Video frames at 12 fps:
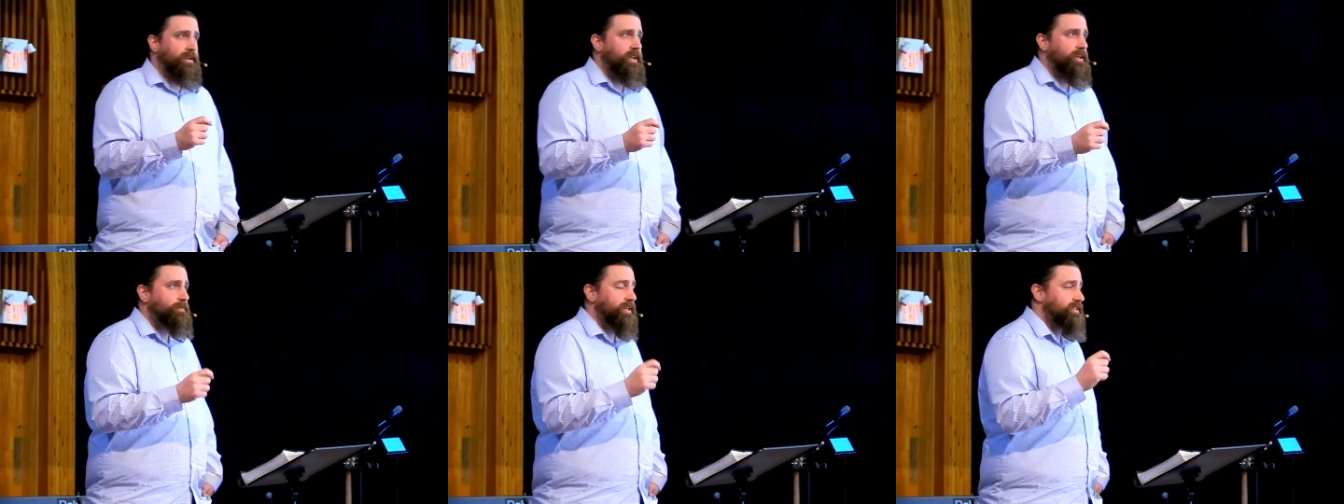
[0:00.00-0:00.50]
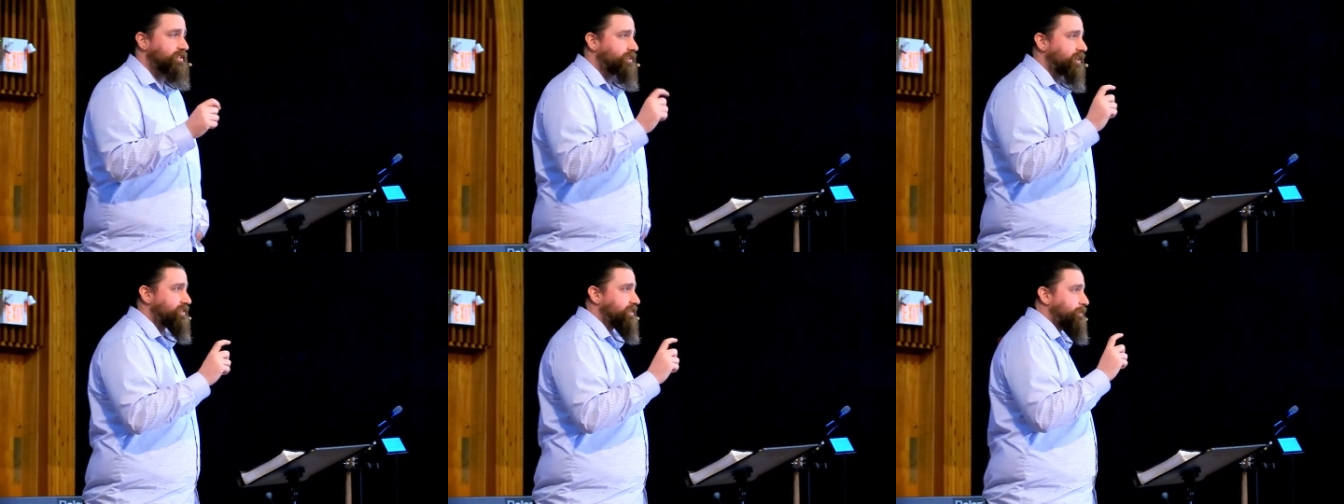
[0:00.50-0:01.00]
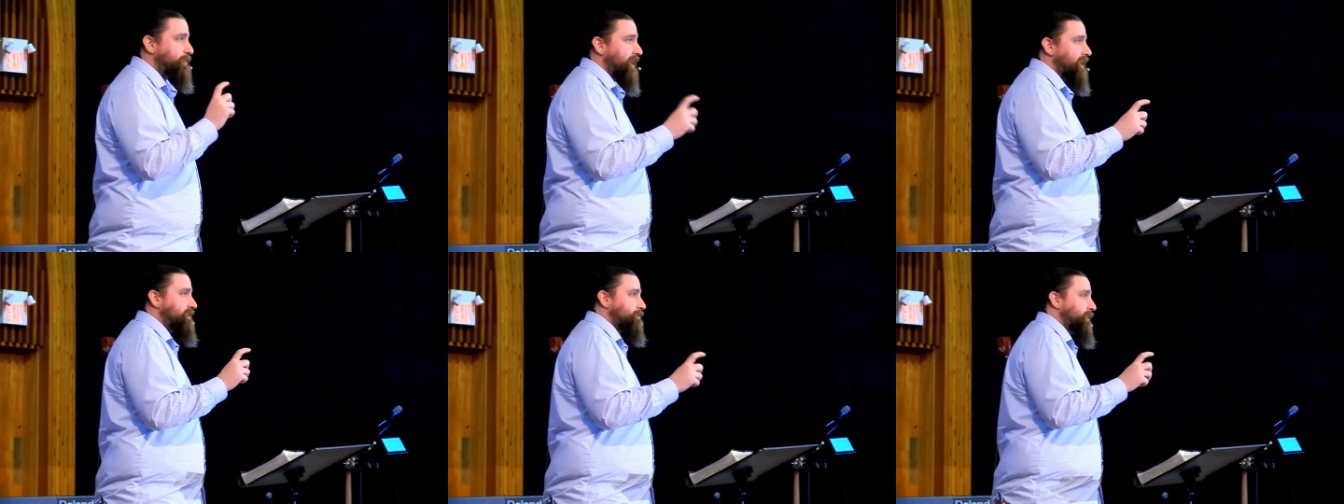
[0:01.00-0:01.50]
because it starts to
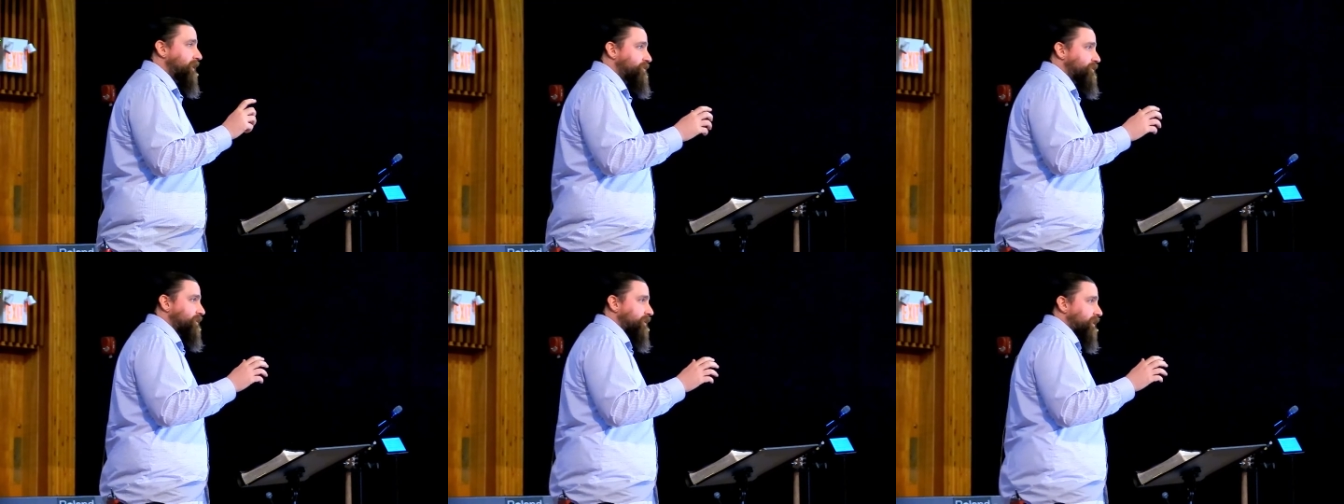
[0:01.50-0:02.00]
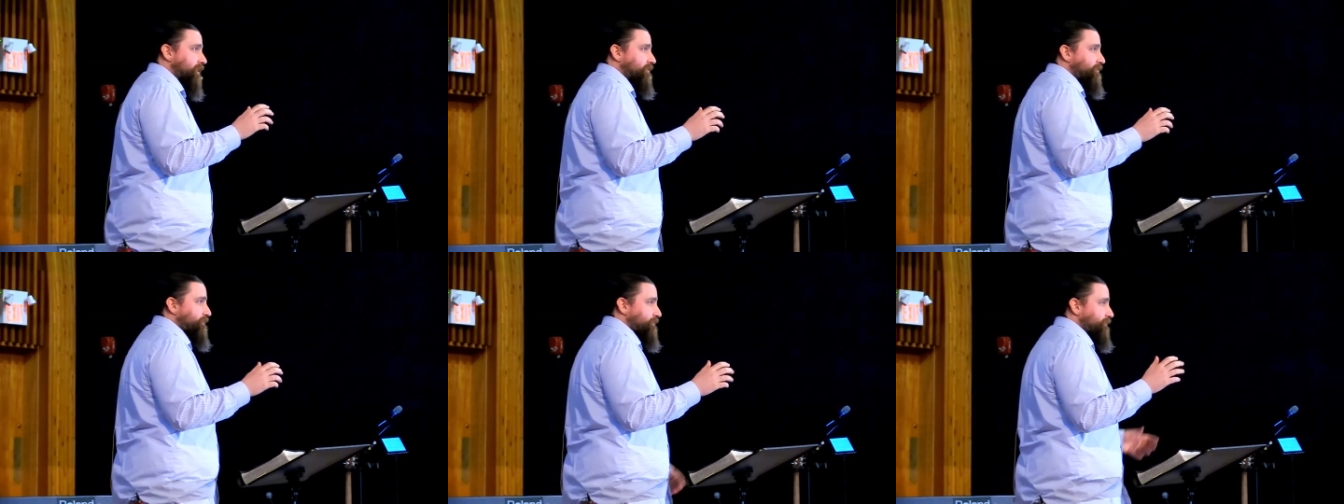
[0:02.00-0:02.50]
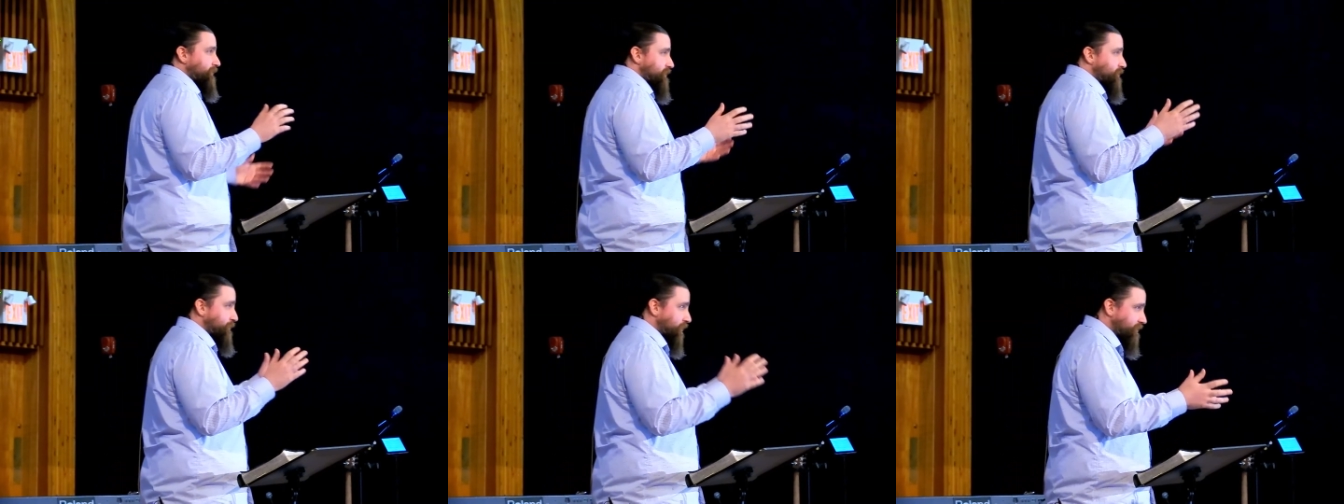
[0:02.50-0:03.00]
paint a picture of
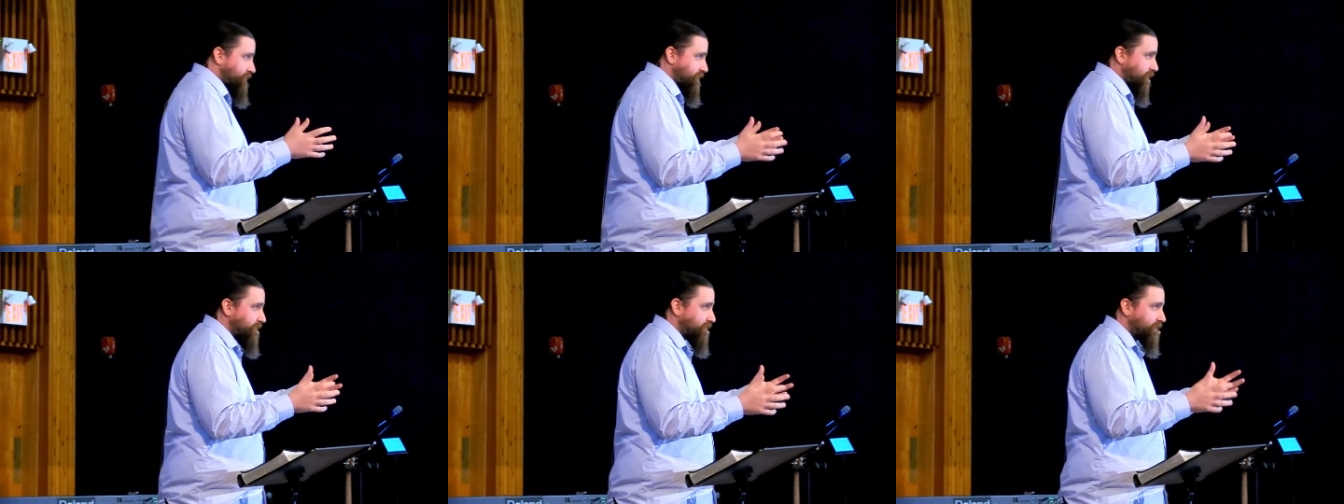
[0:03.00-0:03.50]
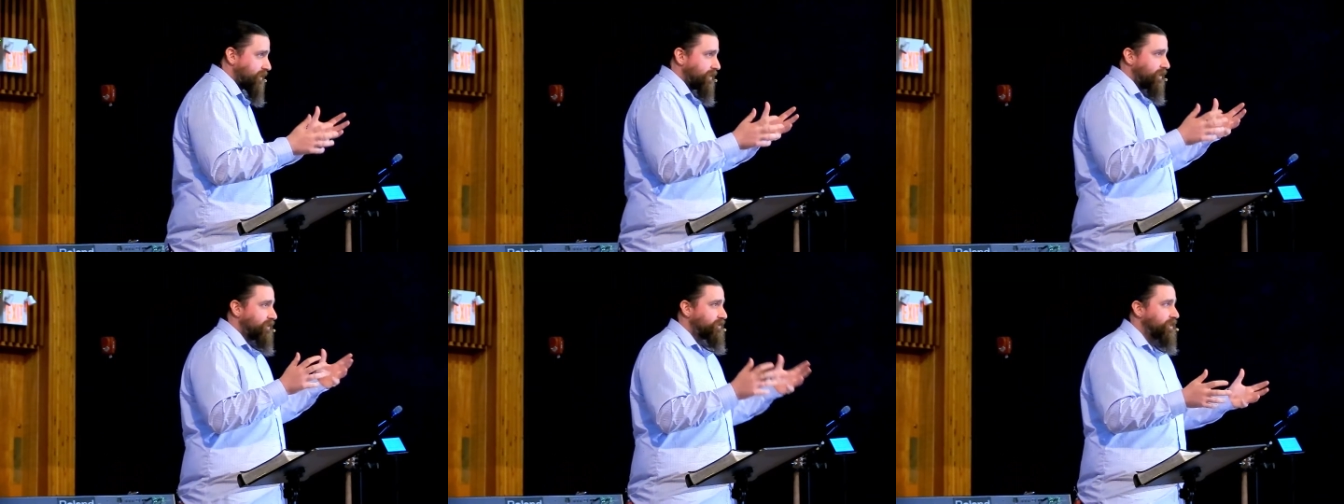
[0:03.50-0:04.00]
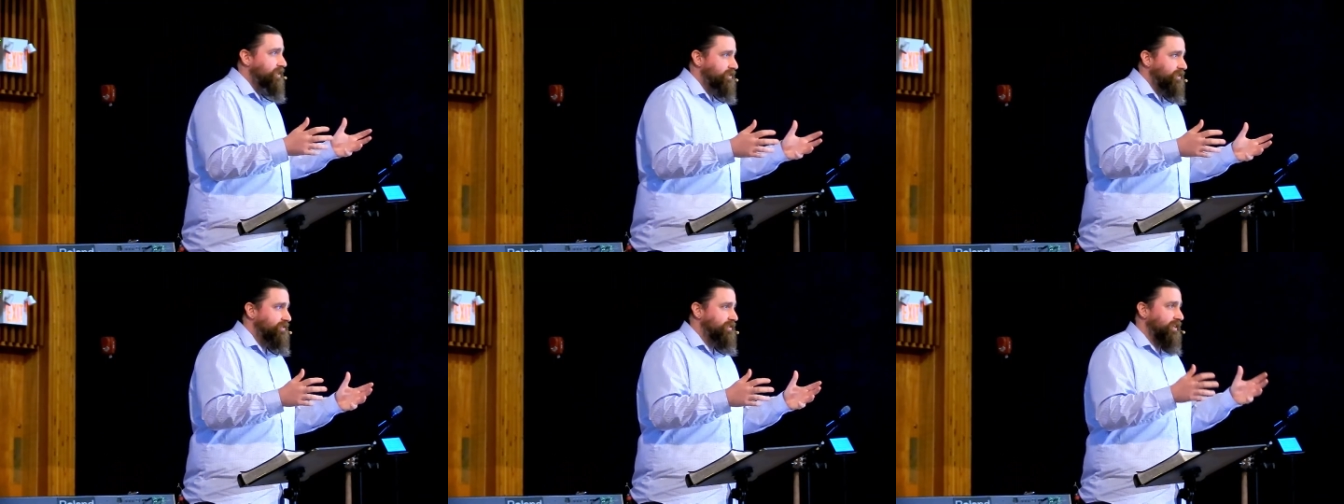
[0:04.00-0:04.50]
this person,
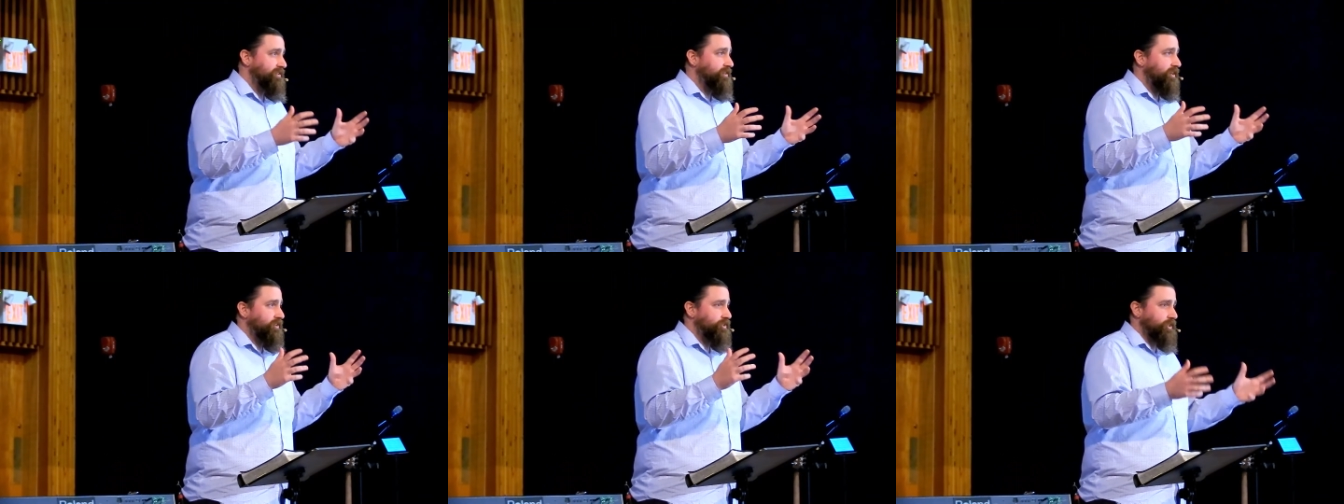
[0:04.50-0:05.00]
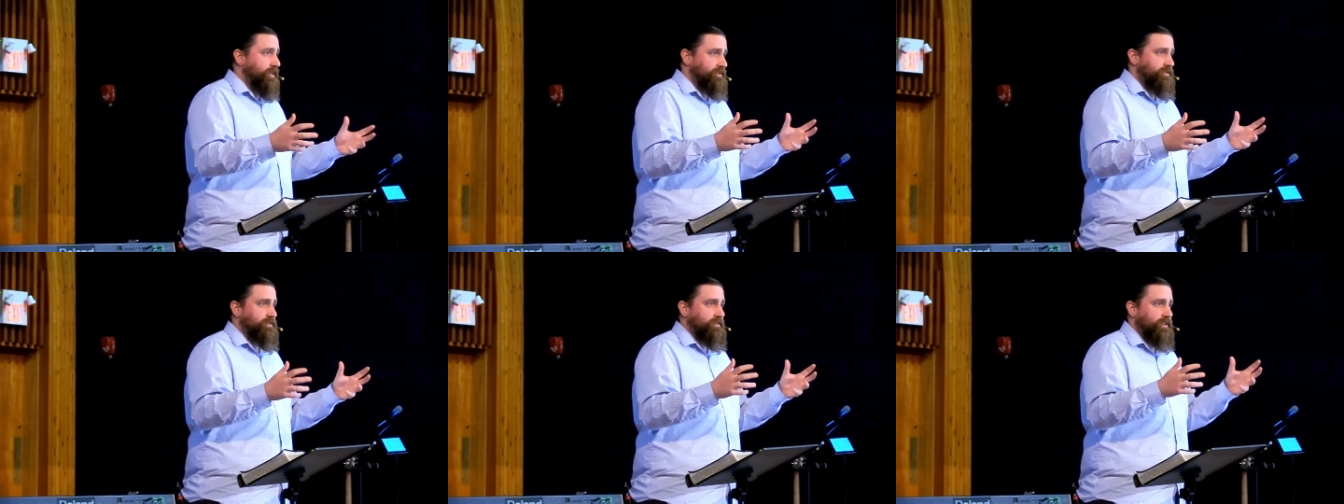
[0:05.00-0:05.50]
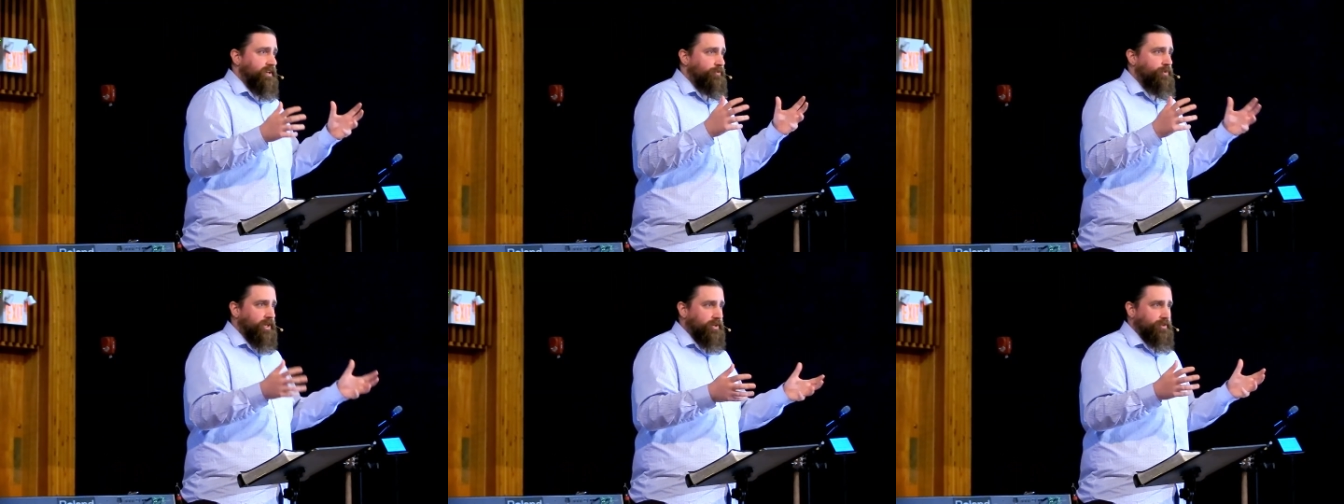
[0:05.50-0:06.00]
Jesus, as not just a
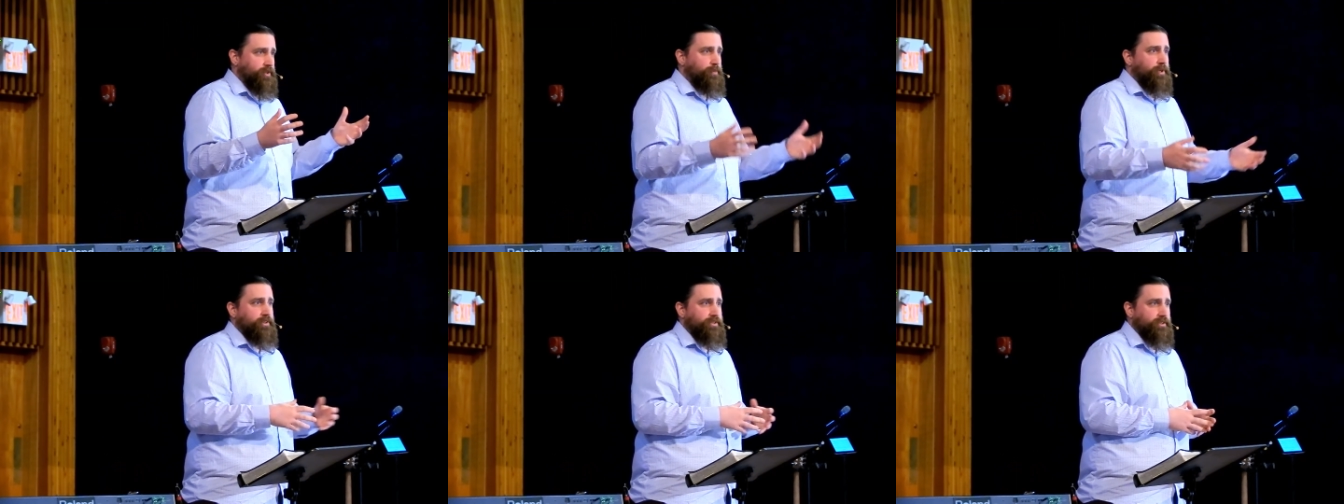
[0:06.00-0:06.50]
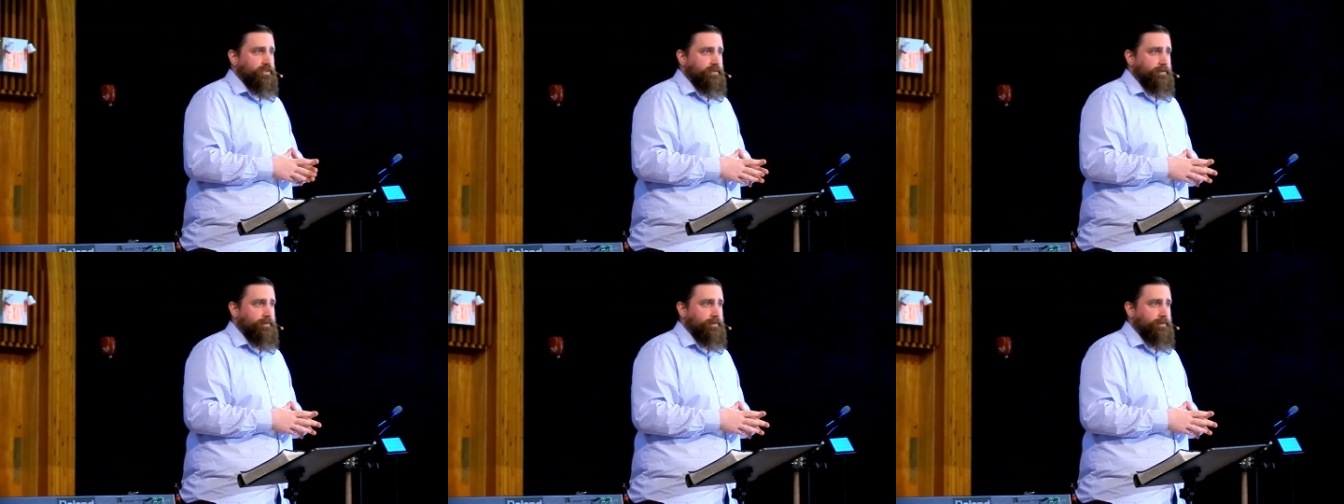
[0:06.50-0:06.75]
regular person.